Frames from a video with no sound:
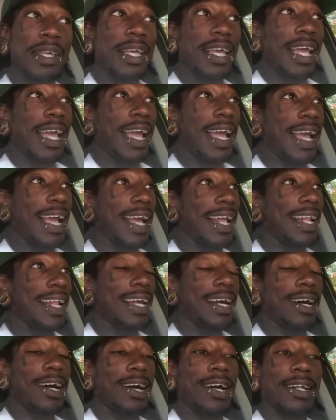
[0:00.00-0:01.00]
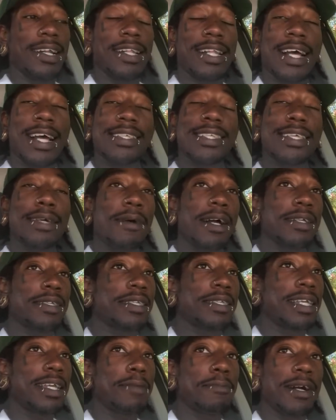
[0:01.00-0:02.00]
and uh, the last time I
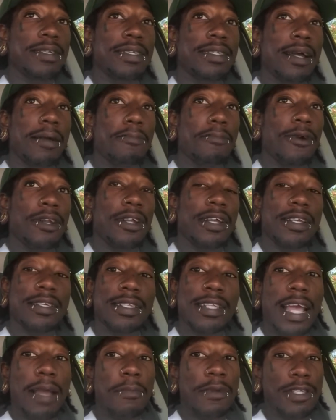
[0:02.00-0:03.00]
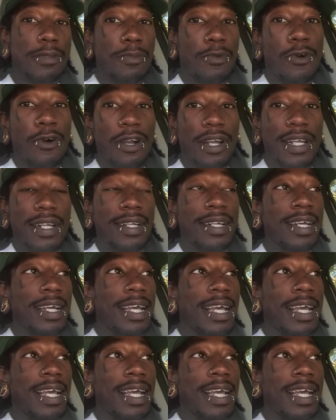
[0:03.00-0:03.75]
seen my stepbrother, his name is Morgan,